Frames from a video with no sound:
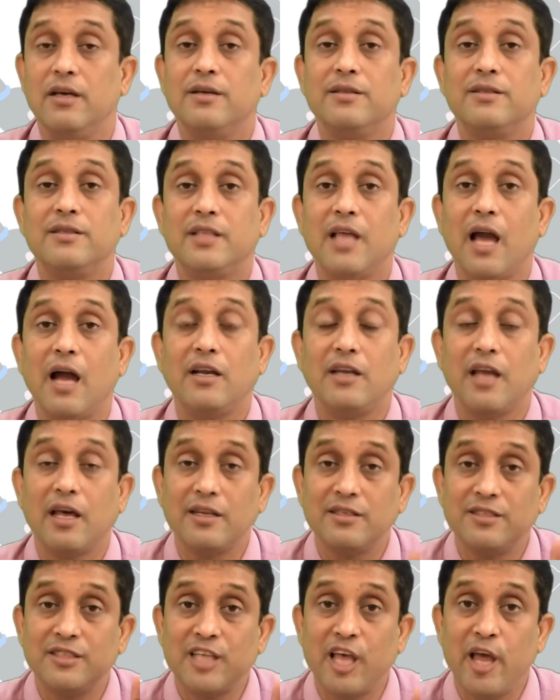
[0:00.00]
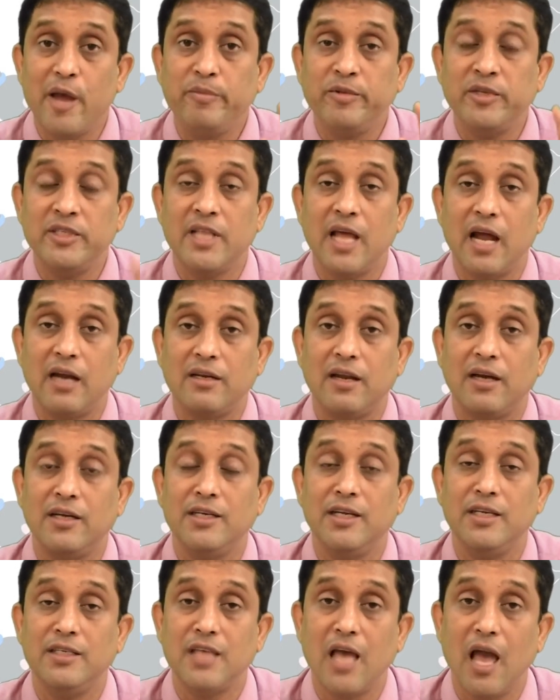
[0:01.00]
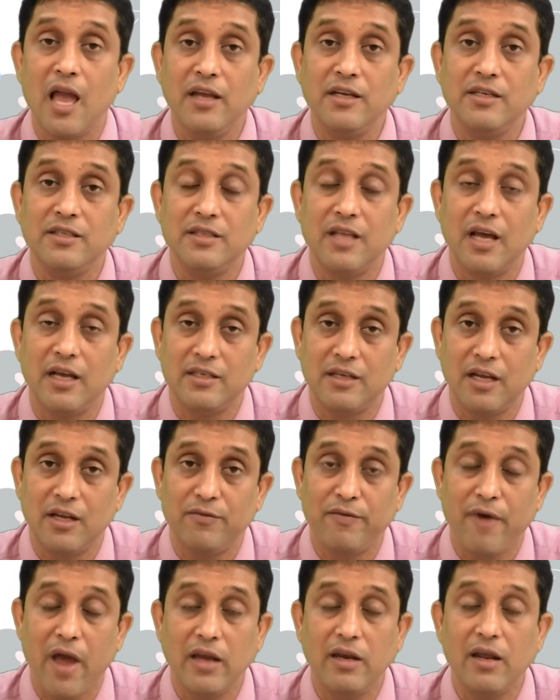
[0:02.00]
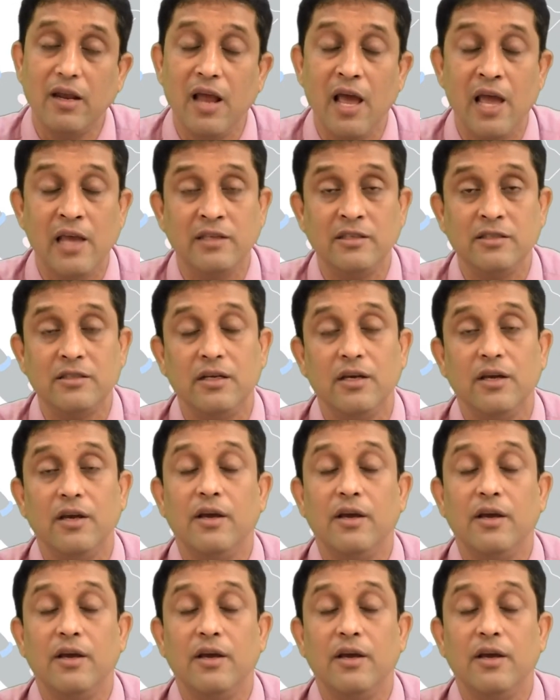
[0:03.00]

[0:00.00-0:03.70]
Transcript: that are shaped, that are designed, that are finalized,